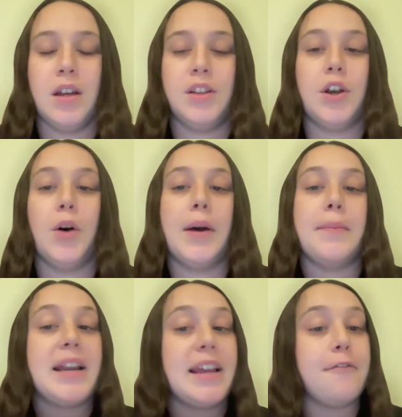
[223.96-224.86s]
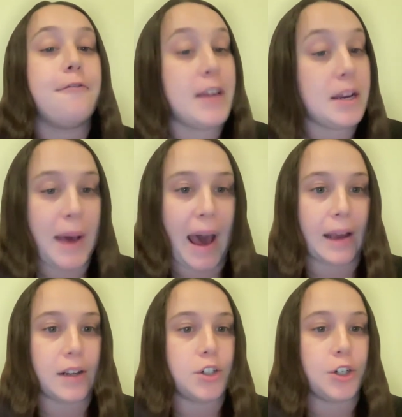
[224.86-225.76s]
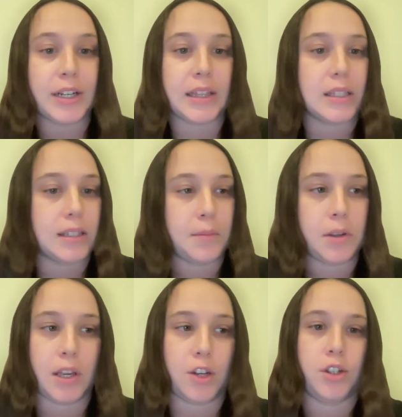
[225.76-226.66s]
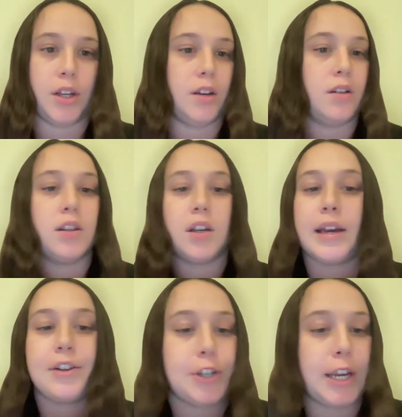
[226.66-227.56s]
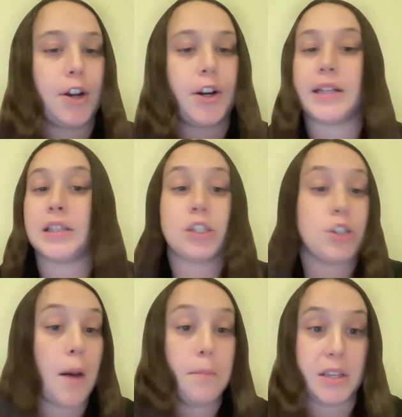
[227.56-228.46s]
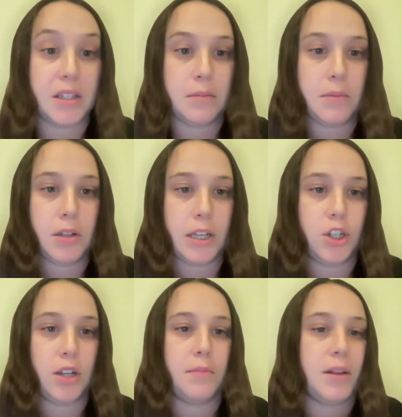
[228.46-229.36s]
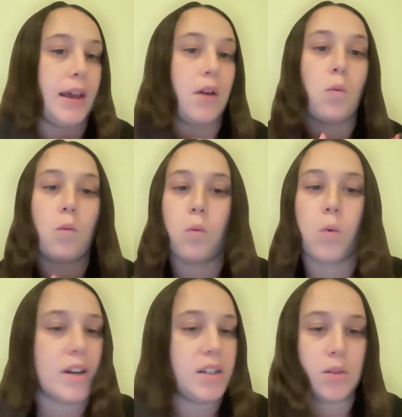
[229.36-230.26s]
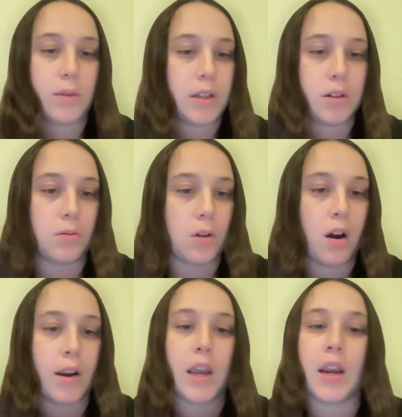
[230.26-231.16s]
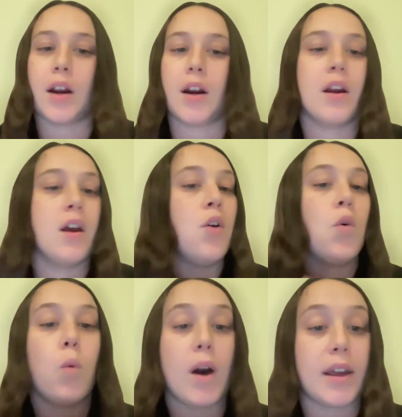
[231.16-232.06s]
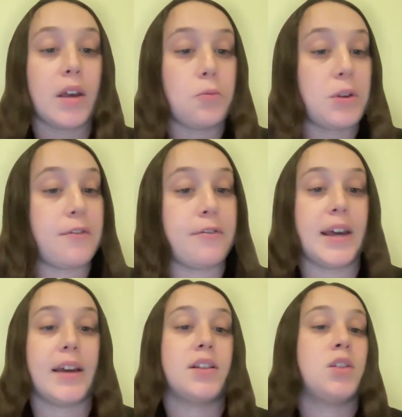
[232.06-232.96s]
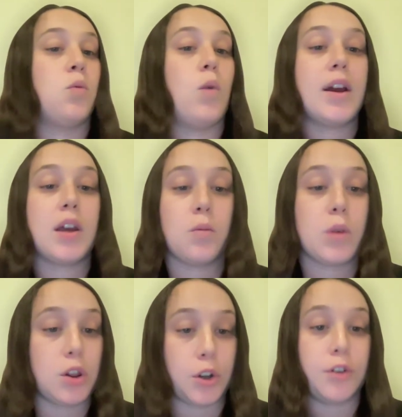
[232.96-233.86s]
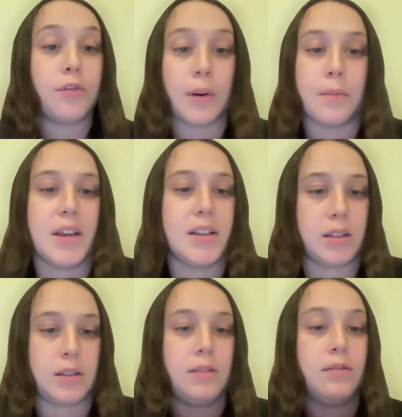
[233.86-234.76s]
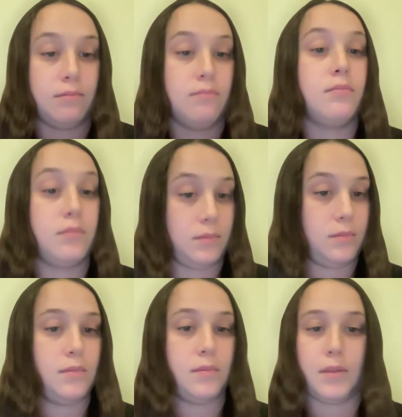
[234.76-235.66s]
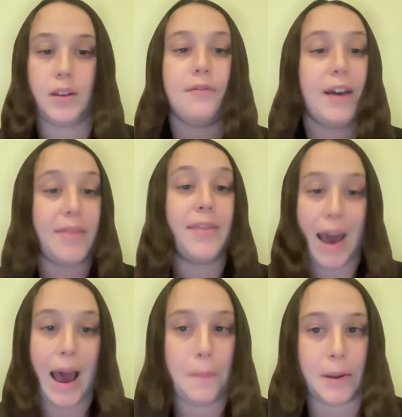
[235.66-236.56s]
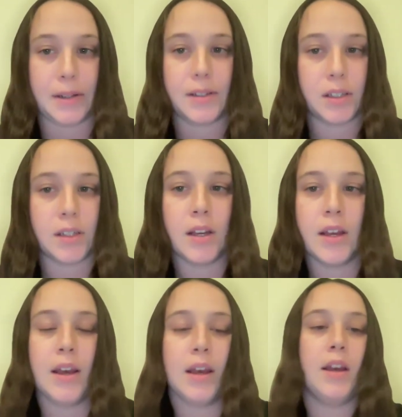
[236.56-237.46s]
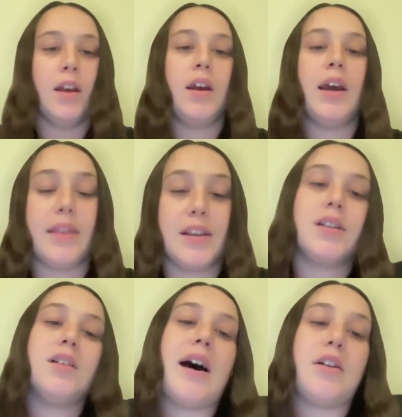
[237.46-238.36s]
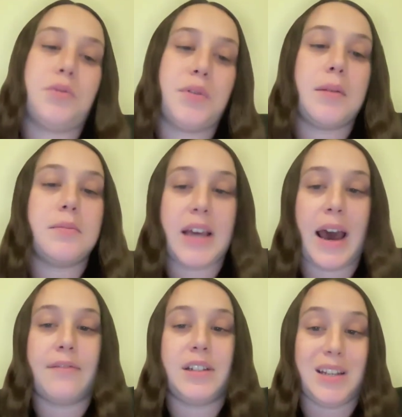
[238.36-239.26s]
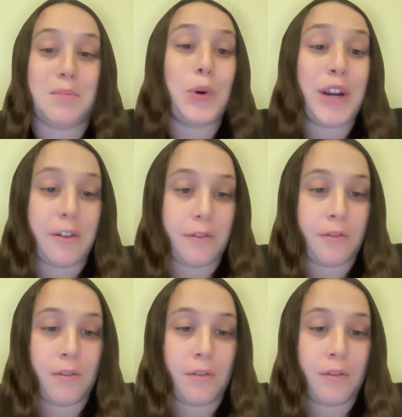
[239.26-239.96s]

So, immediate feedback during the simulation. The educator can stop the simulation and be like, what did we do wrong here? What can we fix? What can we learn from this event that happened? And this allows for them to have a debrief.